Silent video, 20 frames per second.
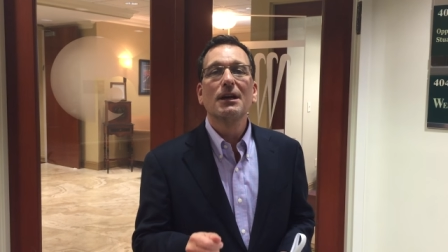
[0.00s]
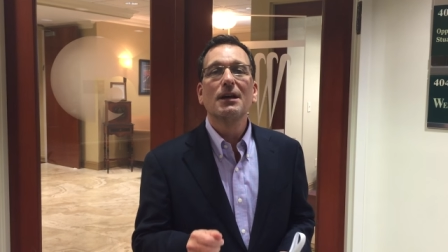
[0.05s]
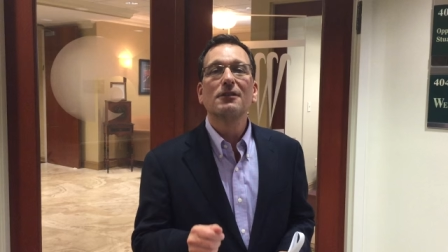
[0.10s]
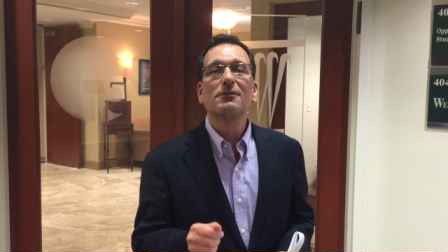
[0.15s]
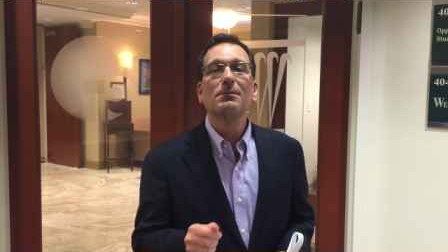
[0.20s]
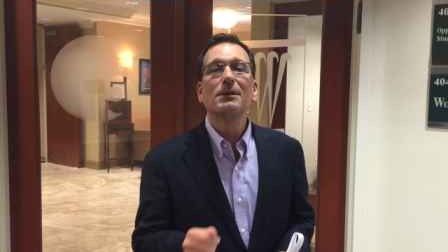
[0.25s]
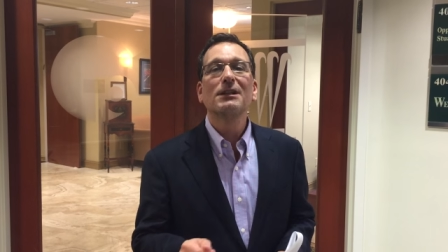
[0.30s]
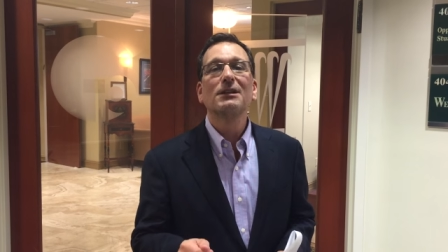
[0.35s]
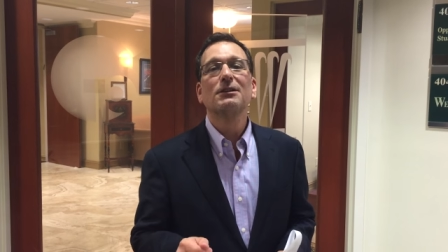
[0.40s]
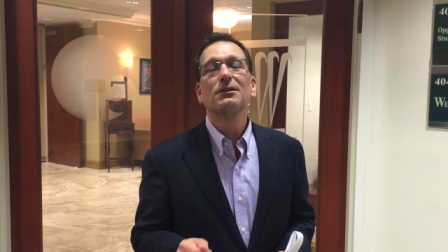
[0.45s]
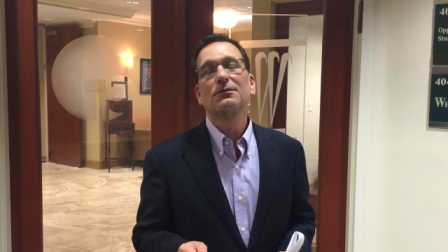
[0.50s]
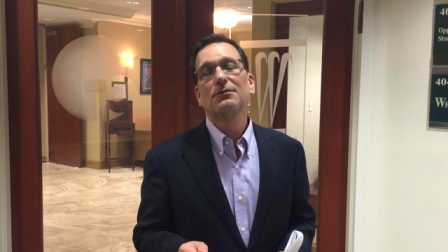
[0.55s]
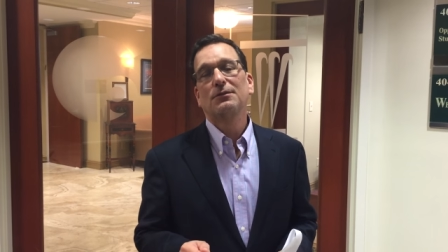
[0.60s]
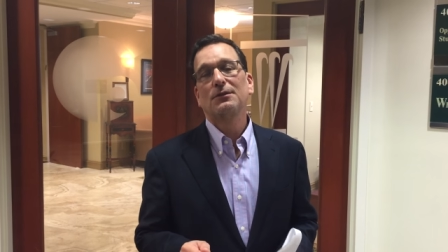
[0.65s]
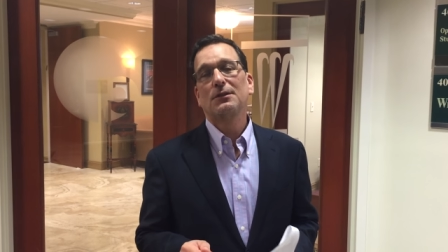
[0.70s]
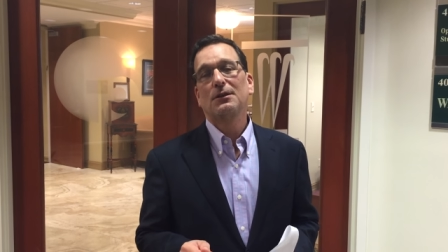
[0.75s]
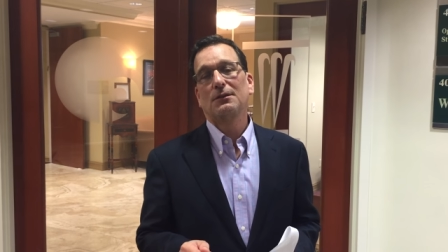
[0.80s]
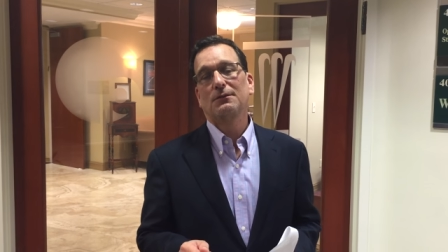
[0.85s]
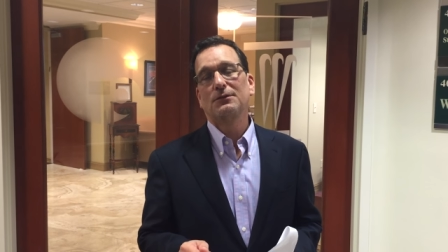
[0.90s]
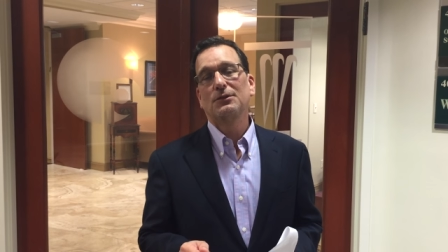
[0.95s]
As
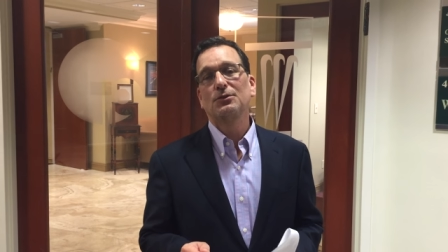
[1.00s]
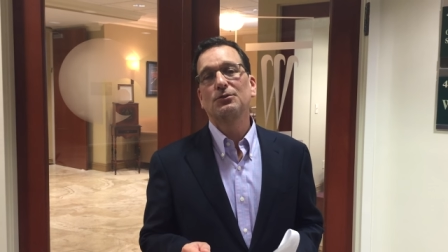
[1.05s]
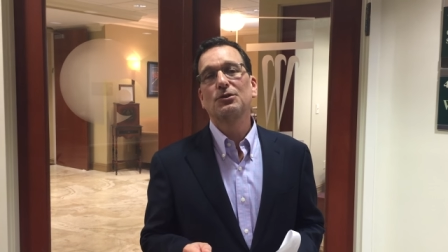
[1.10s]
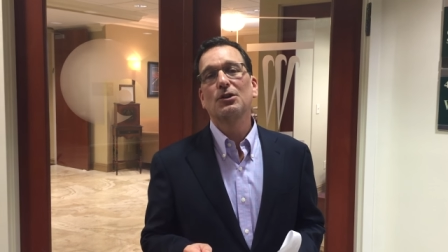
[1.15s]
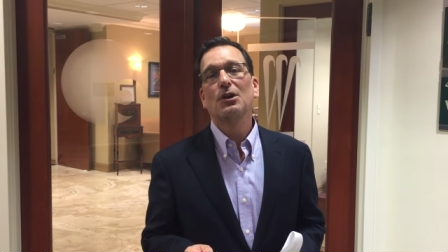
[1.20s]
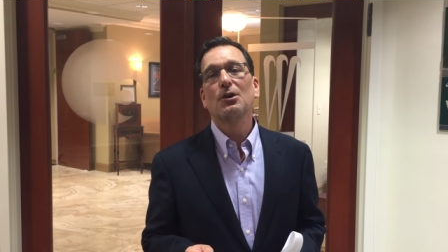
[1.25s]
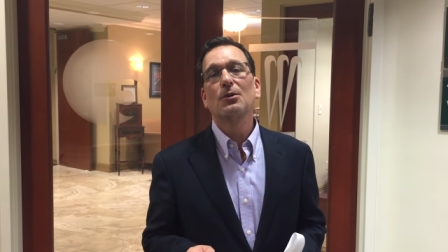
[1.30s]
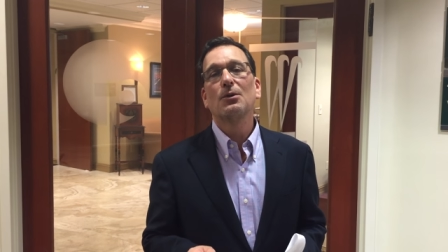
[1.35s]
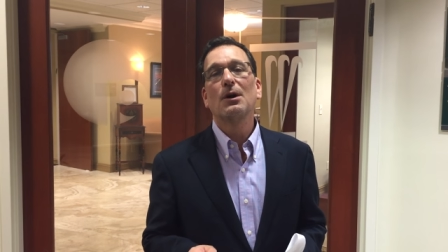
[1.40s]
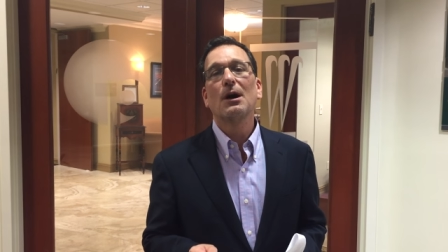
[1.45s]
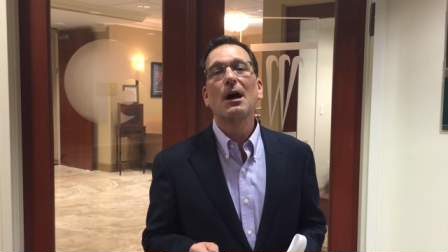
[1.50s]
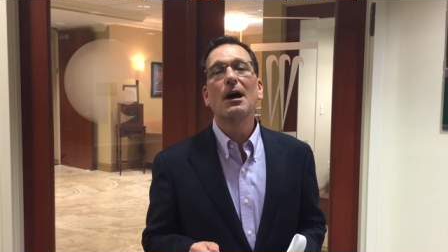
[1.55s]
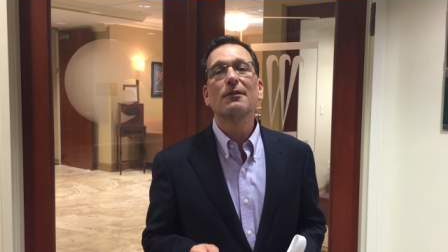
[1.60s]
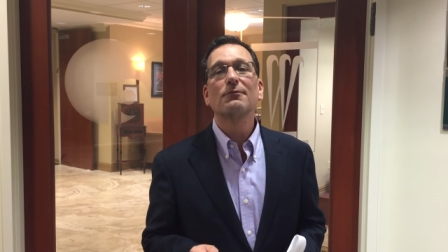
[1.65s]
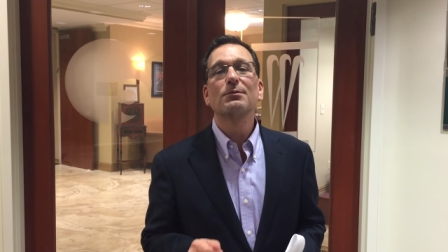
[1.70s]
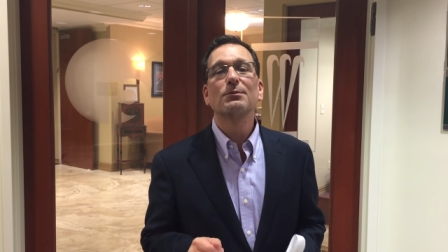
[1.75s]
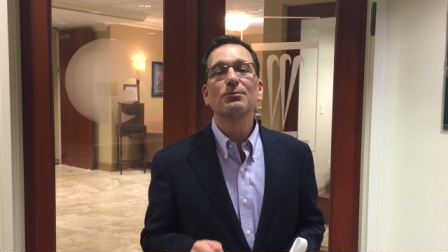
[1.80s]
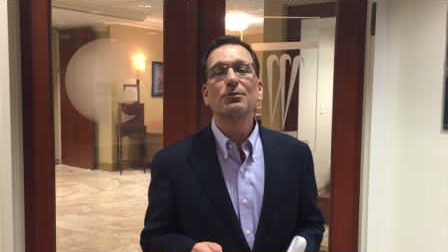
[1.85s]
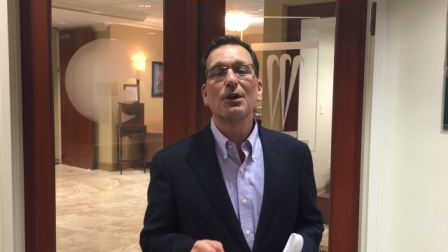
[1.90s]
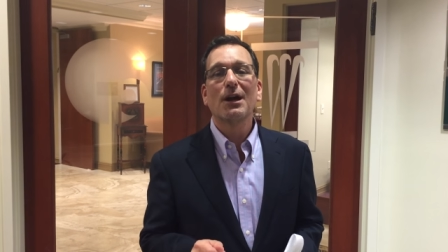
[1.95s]
many of you know,
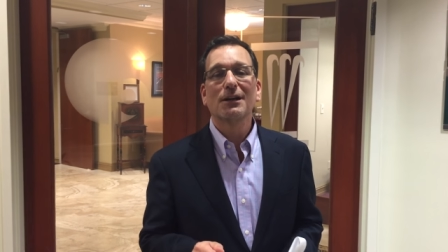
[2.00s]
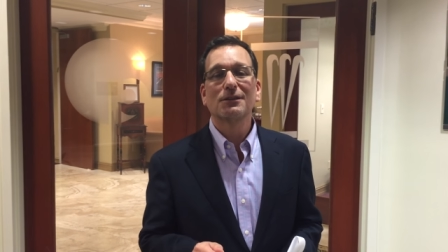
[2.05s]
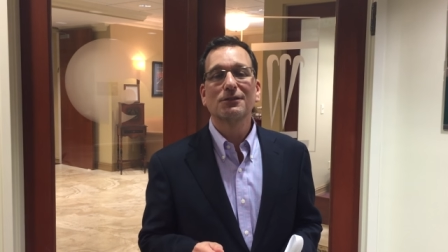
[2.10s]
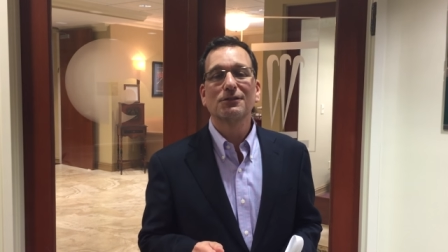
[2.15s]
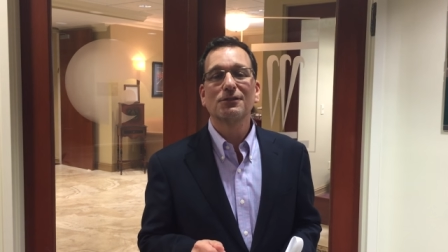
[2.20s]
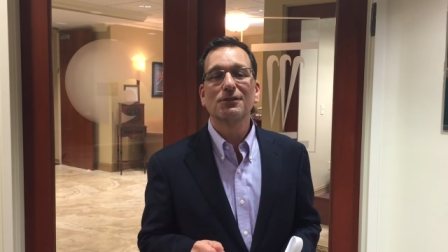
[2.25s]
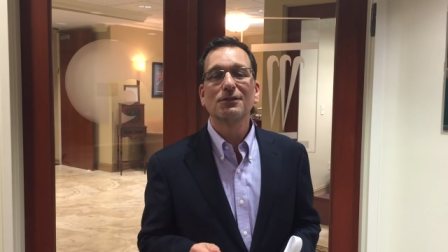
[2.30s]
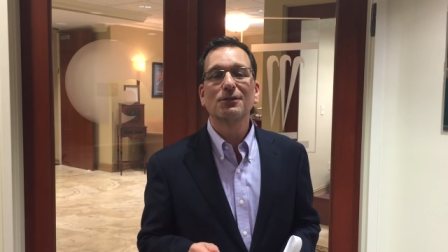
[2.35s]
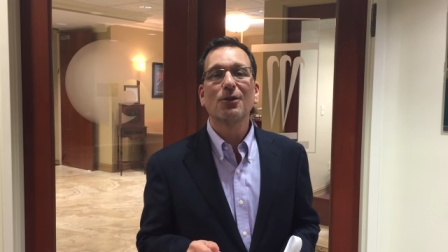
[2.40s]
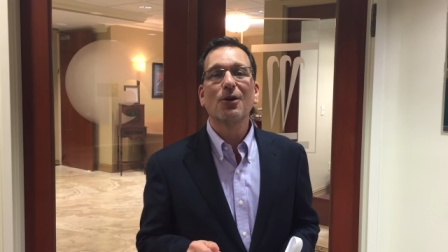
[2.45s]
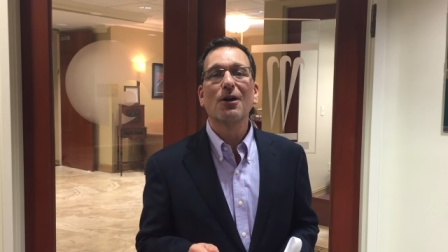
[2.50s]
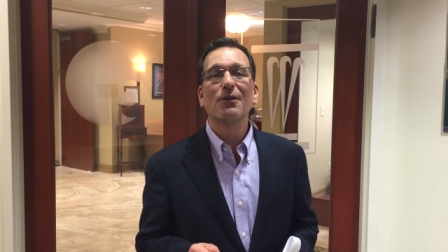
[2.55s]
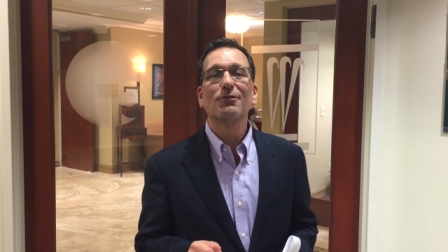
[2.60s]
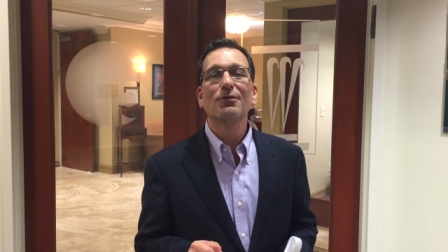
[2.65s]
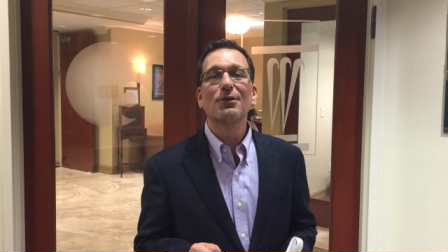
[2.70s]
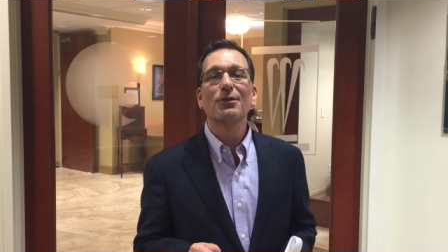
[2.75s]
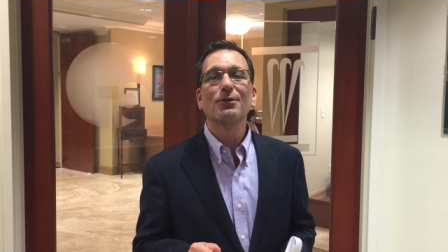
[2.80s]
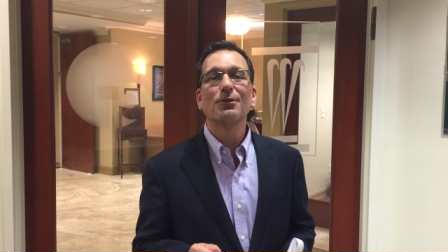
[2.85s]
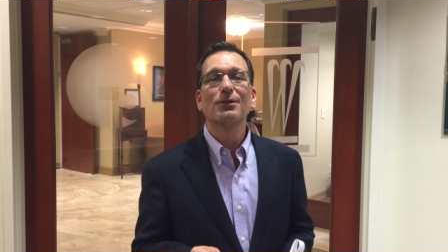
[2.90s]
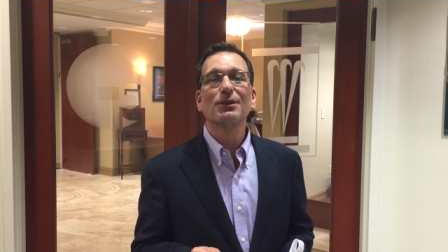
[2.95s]
I've been practicing law
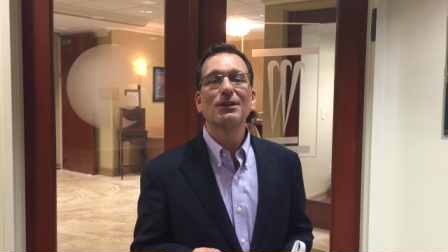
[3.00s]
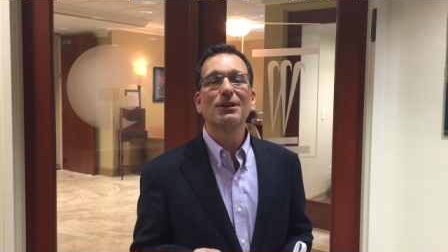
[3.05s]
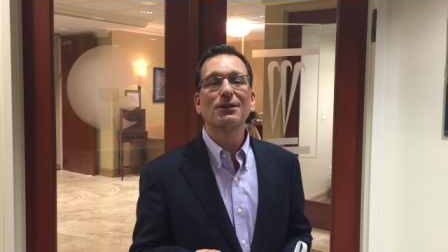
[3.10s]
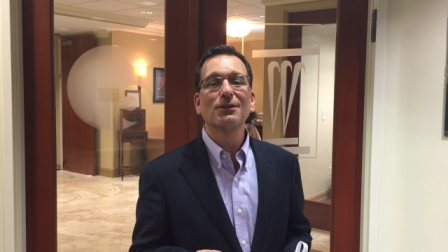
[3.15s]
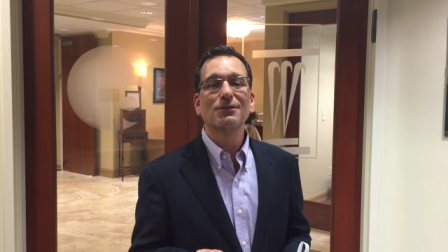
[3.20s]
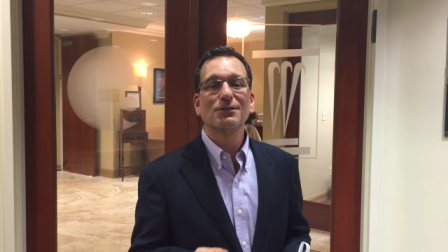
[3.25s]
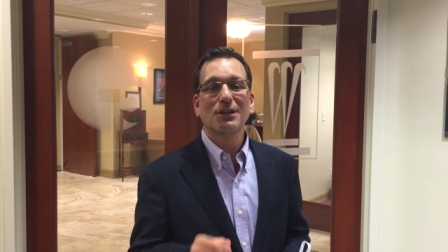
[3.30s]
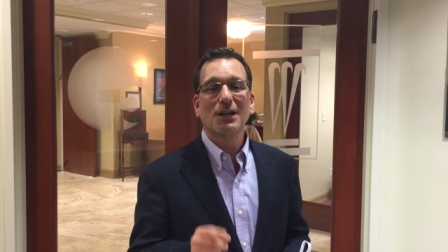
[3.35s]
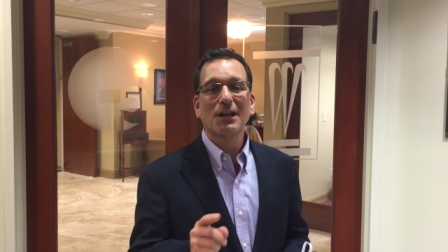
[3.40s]
for 30 years,